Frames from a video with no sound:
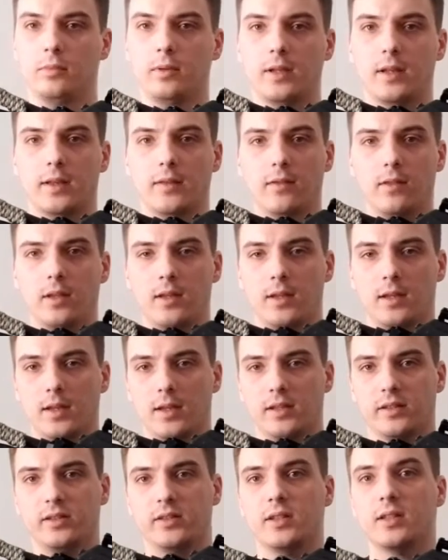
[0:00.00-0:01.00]
and the
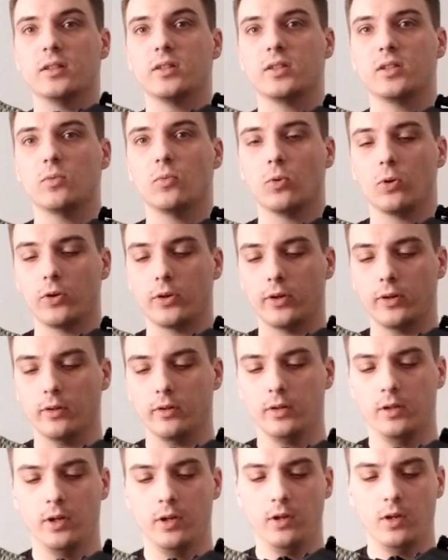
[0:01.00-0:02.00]
CNC Warrior
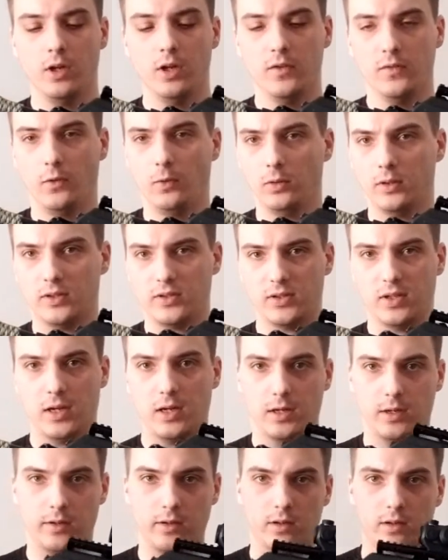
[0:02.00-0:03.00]
folding
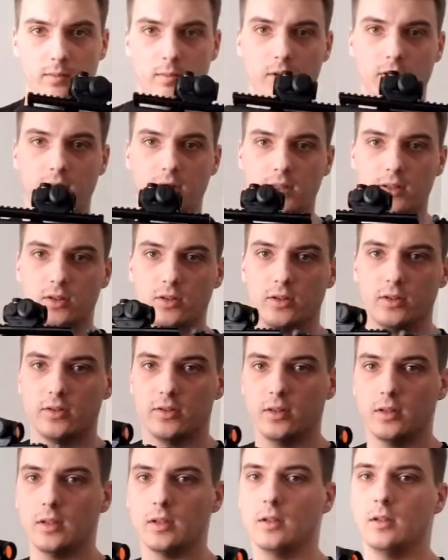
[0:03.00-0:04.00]
stock on here. But as you can
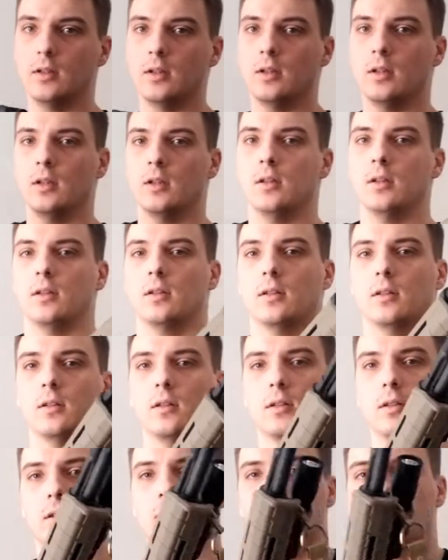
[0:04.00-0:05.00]
see,
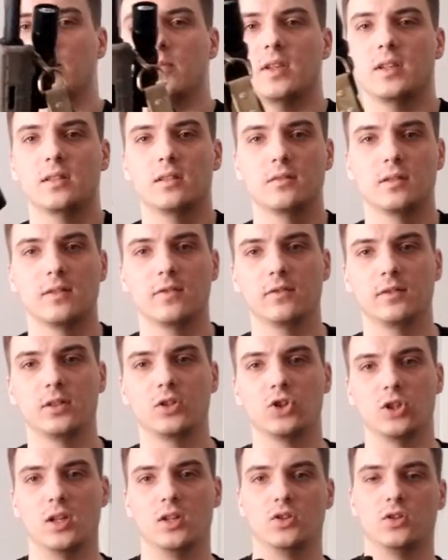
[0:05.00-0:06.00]
some things have definitely
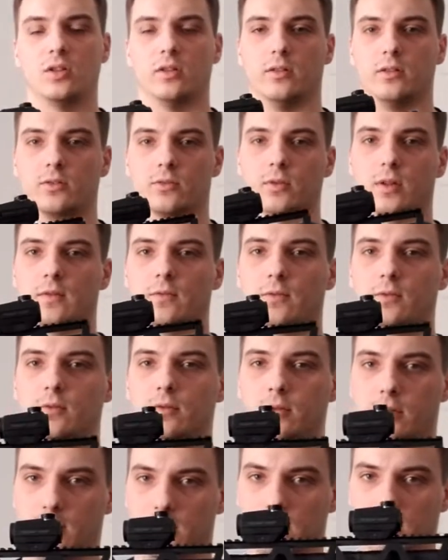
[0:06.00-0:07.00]
changed on this rifle,
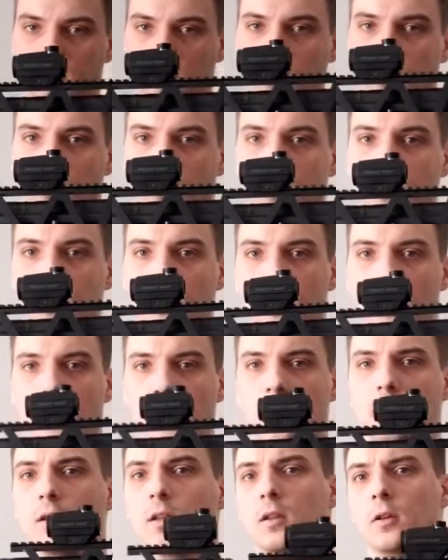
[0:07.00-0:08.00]
and
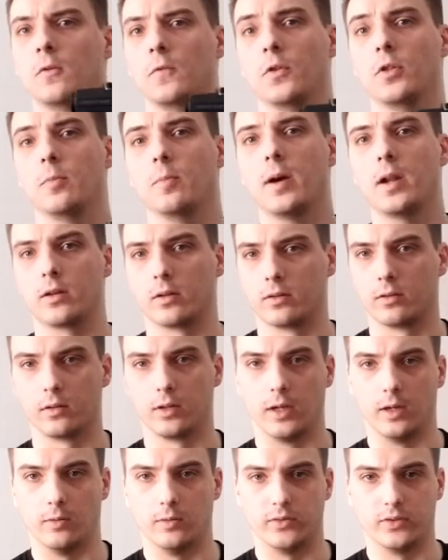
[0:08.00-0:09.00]
for the better,
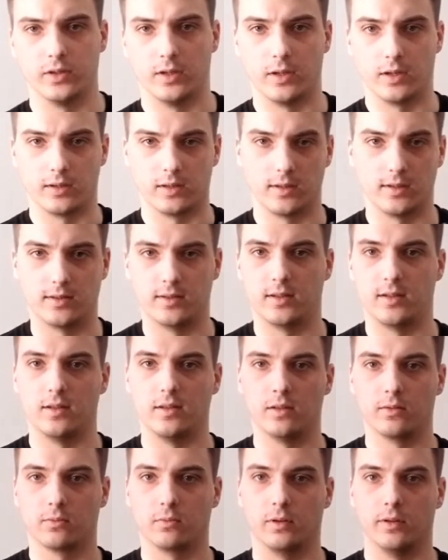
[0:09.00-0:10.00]
I would say, because I'd say
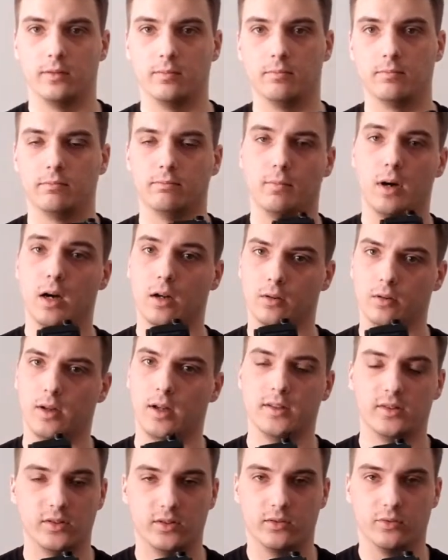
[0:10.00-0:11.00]
this really
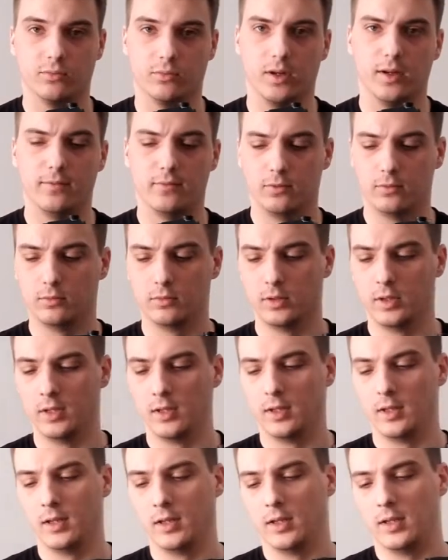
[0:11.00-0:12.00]
modernizes the rifle
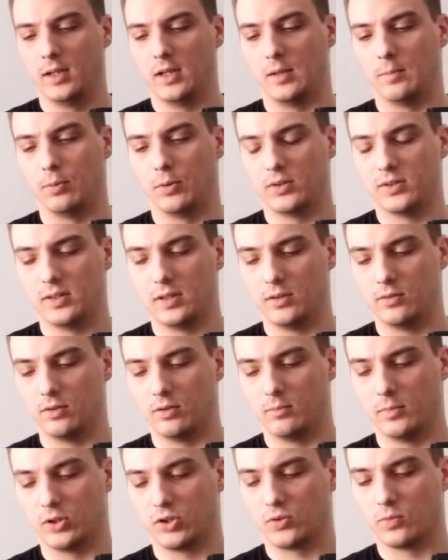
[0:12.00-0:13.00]
and puts it into a
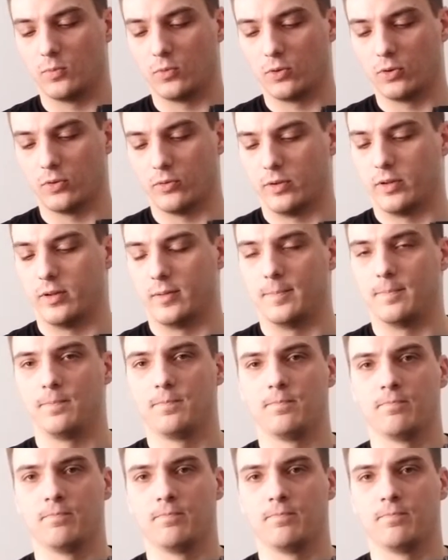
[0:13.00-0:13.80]
much more